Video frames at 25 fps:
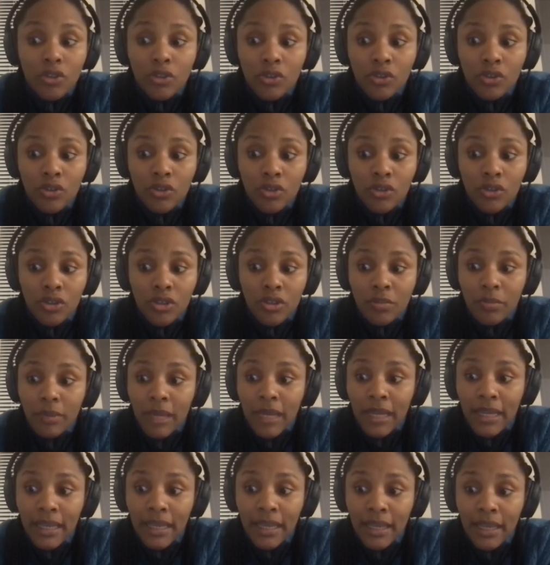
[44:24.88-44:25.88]
You just
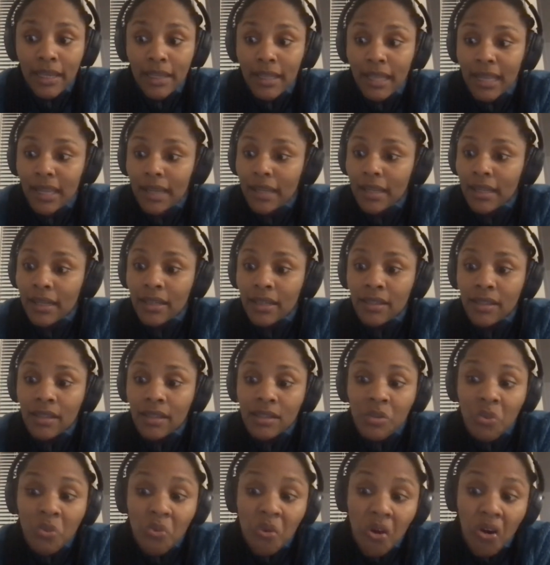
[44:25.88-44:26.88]
make it and then it
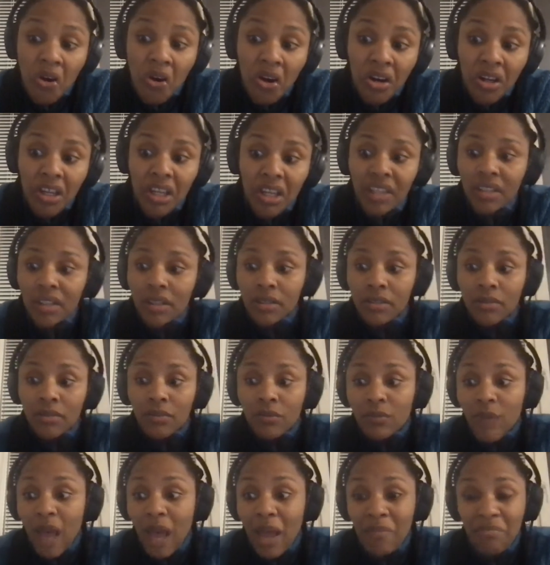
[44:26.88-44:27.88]
doesn't work. And
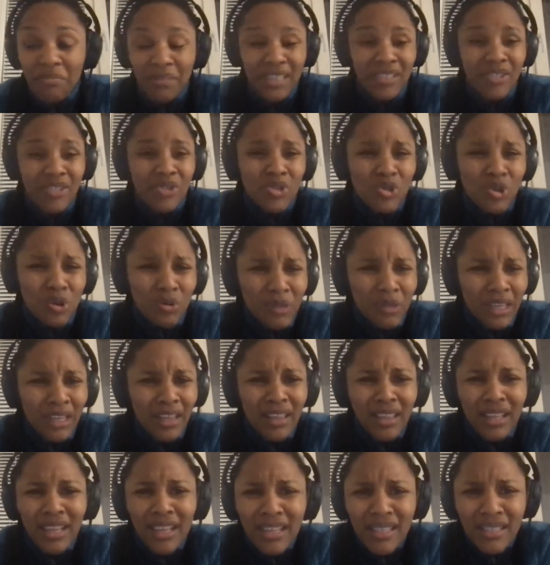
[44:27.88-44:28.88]
then I made so
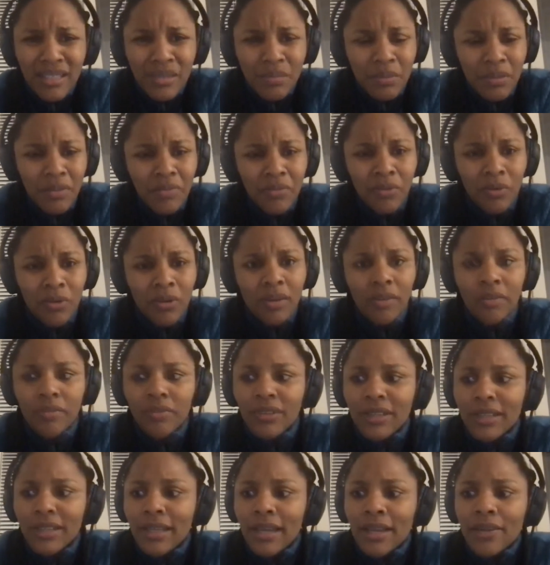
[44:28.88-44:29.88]
many things before
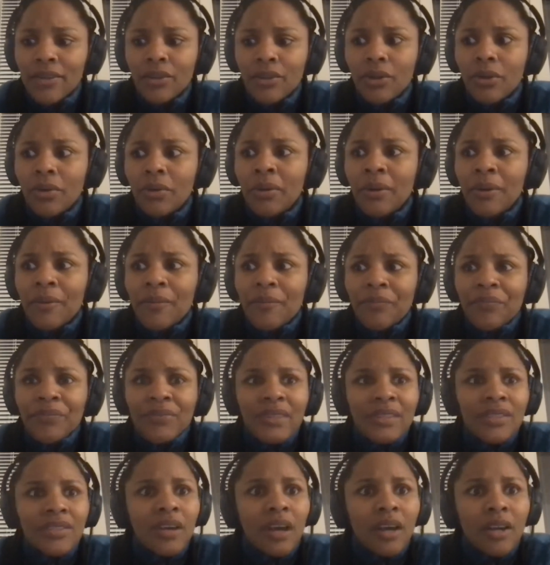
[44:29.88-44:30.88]
for that, you know?
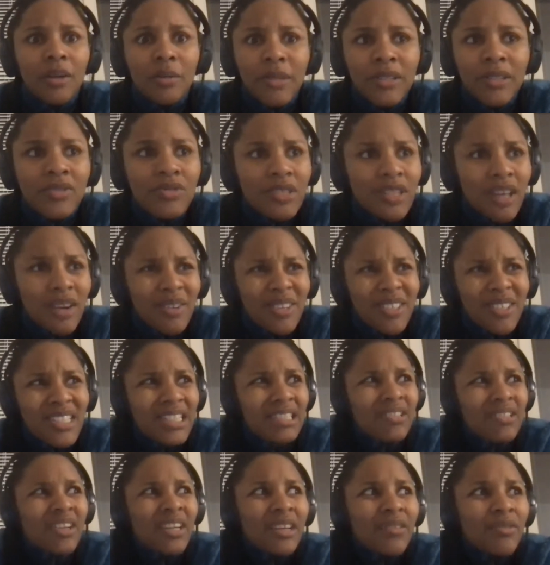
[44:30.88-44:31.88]
documentaries. I
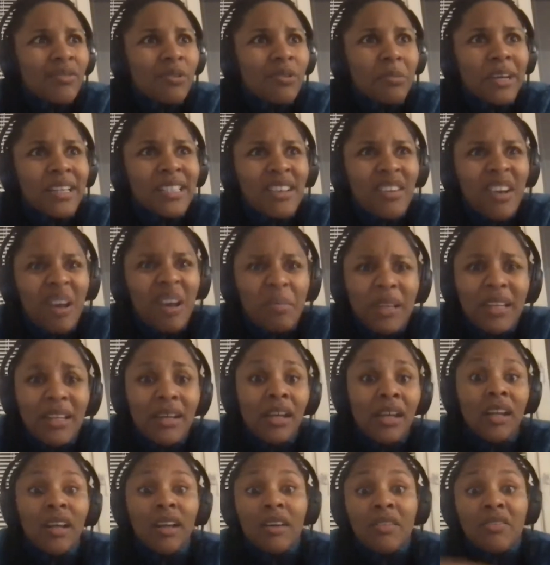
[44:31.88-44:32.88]
was looking for myself. I made
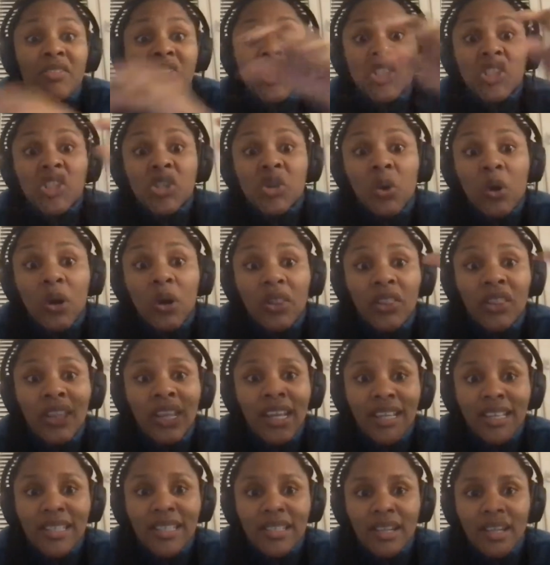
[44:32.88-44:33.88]
a lot of short
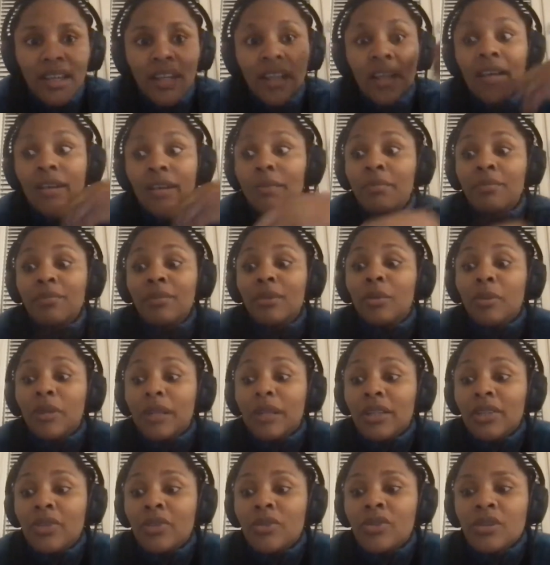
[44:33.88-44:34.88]
things that
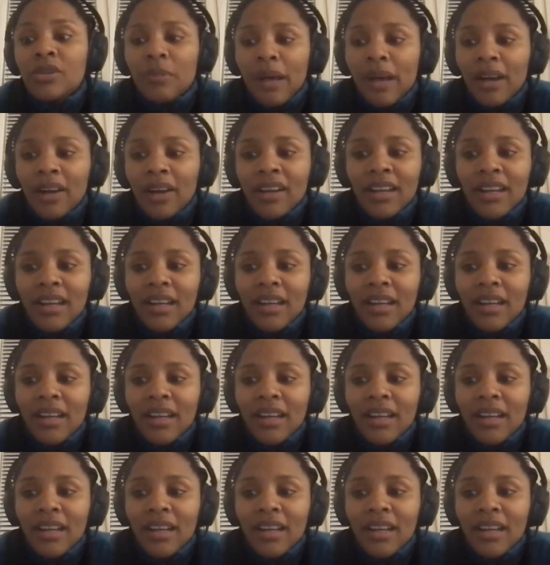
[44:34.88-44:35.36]
nobody knows about.